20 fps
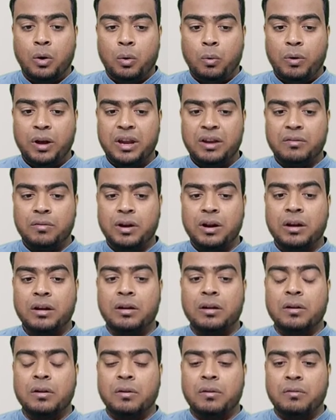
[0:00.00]

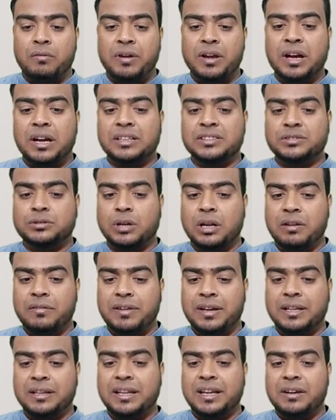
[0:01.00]
Whenever we are
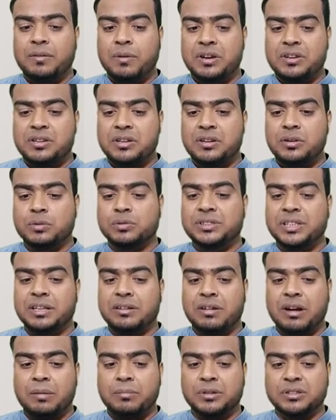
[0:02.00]
solving the equation
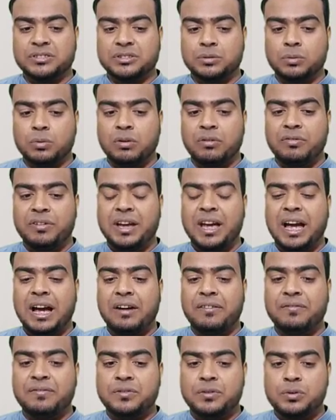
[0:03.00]
using Cramer's rule, we
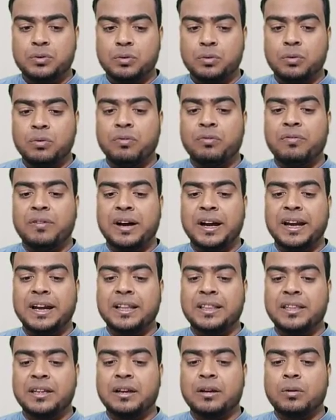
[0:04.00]
have to
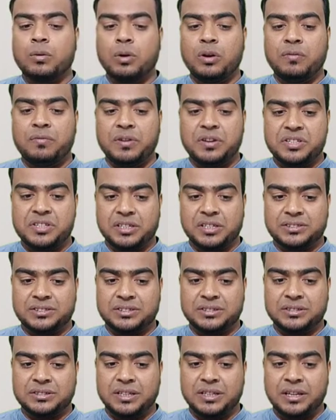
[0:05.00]
find their
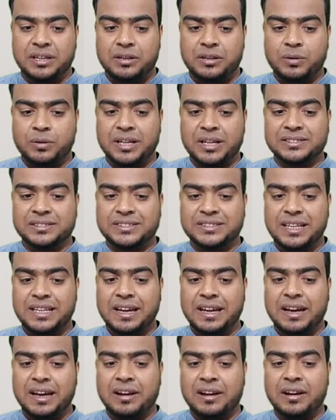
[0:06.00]
coefficients. You can
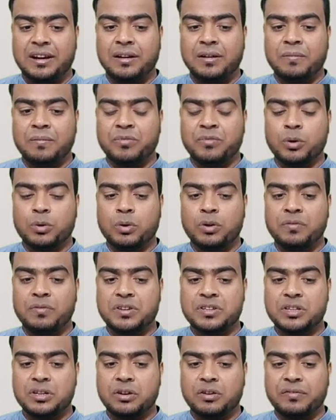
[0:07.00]
see here the
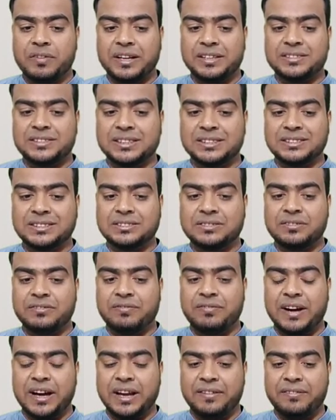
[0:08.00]
coefficient of x is
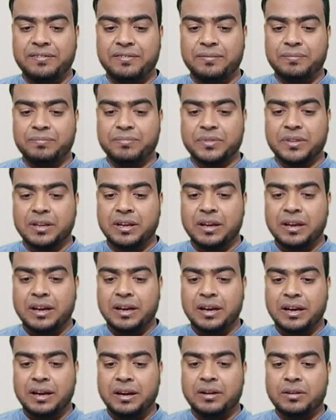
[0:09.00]
5,
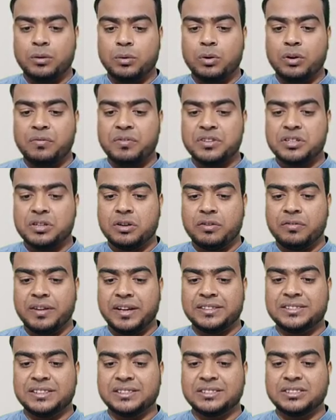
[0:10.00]
here the coefficient of
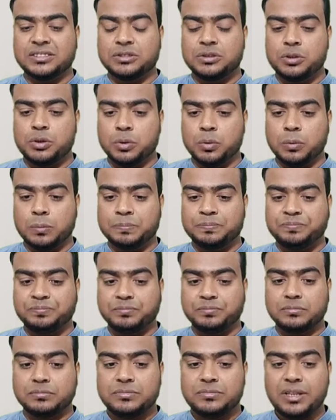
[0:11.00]
x is 2.
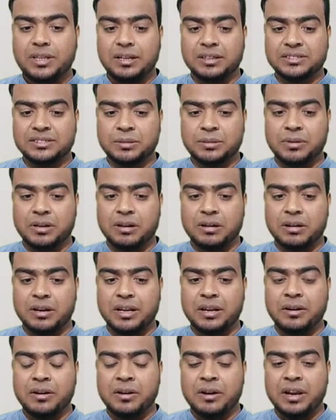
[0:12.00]

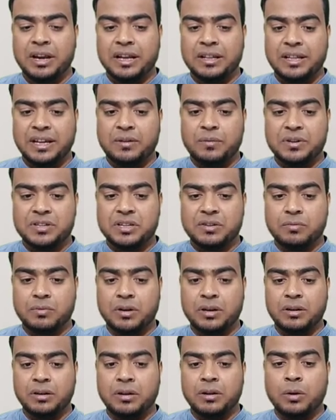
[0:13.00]
Similarly, in the equation
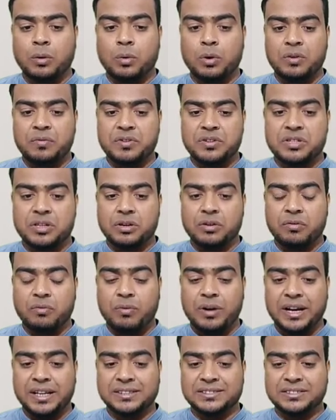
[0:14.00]
1, coefficient
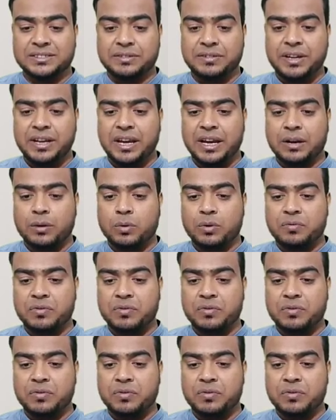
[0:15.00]
of y is 3 and